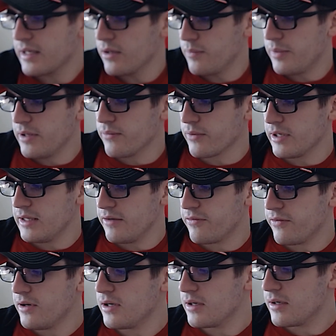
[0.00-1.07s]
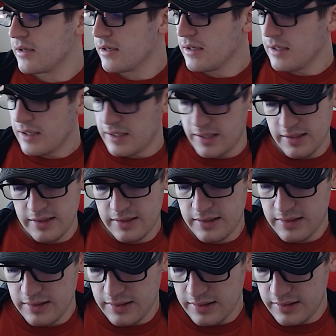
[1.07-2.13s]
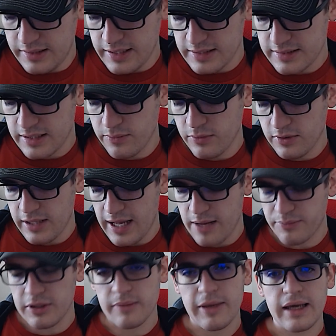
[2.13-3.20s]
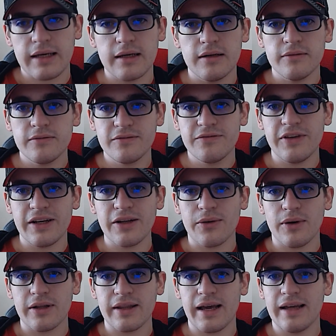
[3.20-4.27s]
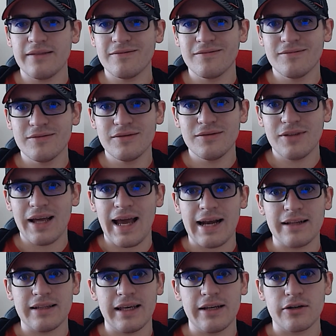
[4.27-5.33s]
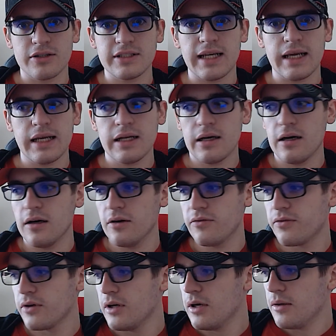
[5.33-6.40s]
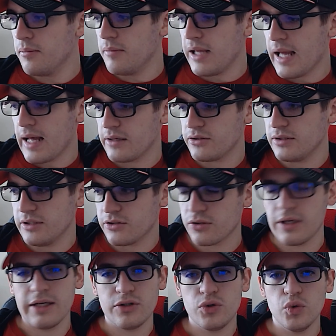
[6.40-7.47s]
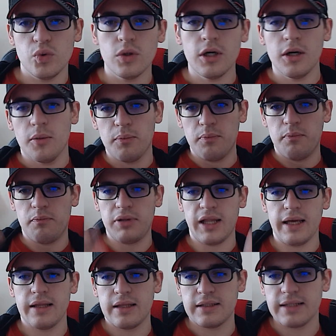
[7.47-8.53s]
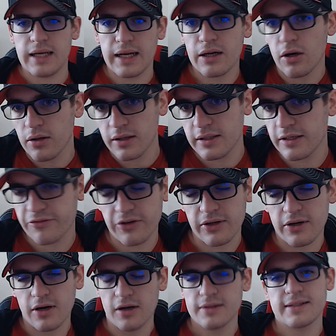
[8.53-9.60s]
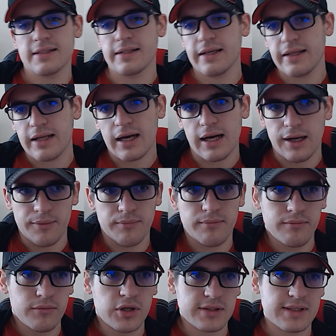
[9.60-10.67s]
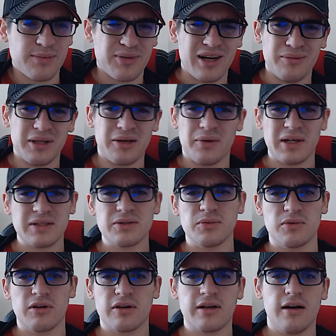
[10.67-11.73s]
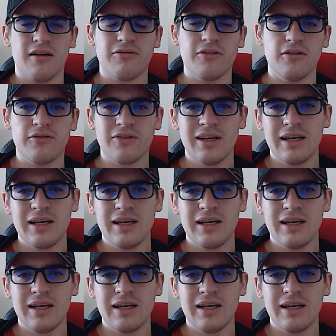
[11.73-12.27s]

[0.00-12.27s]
would be really fun. And yes, I will happily make a video on that at a later date of me actually trying to play the deck, all the different cards in it. I'm mostly probably going to work off of